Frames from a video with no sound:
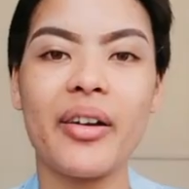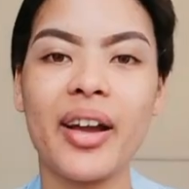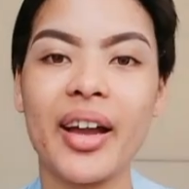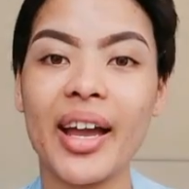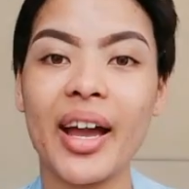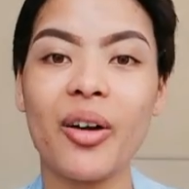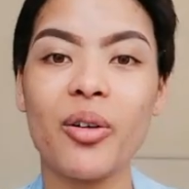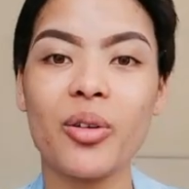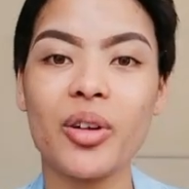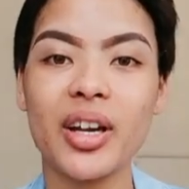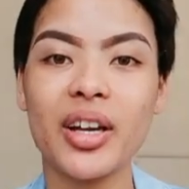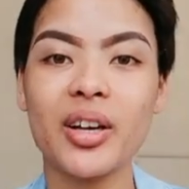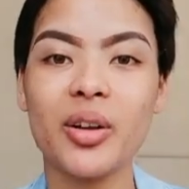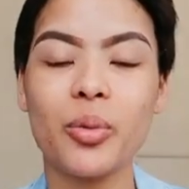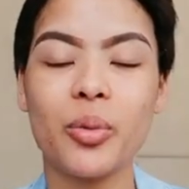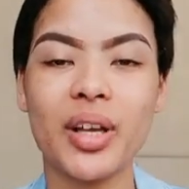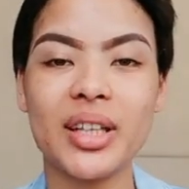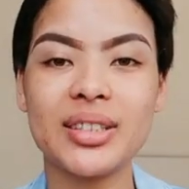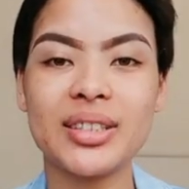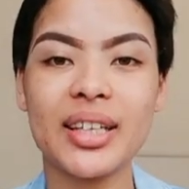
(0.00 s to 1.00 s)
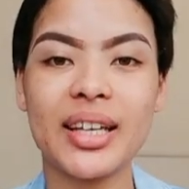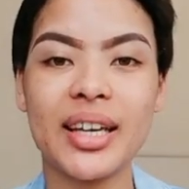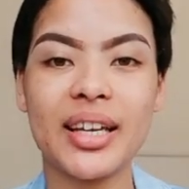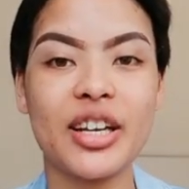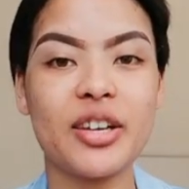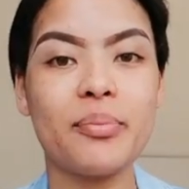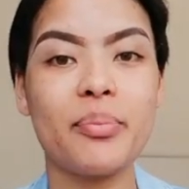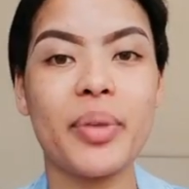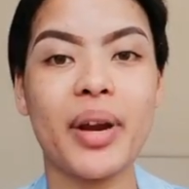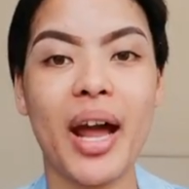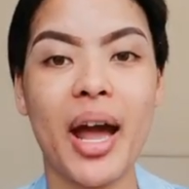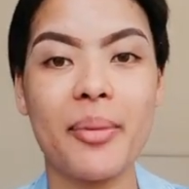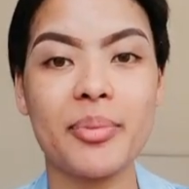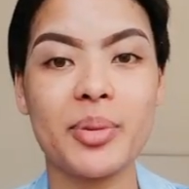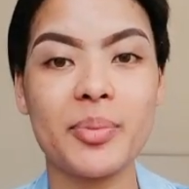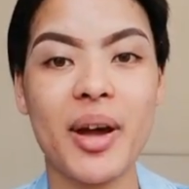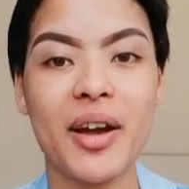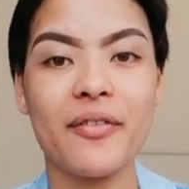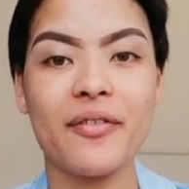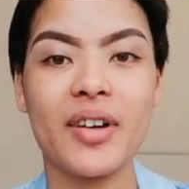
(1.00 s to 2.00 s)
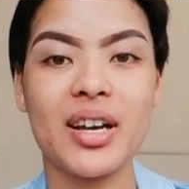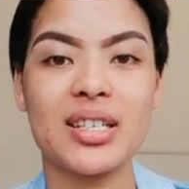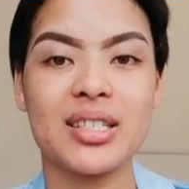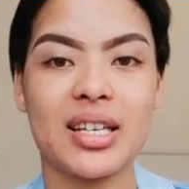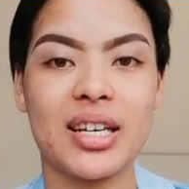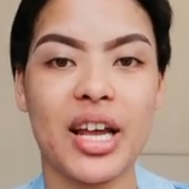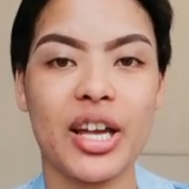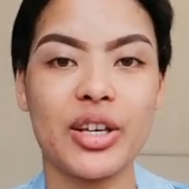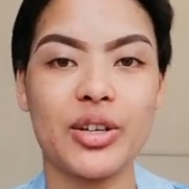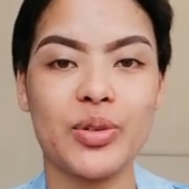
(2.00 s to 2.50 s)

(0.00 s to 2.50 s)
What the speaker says: I already went ahead and primed my face, and I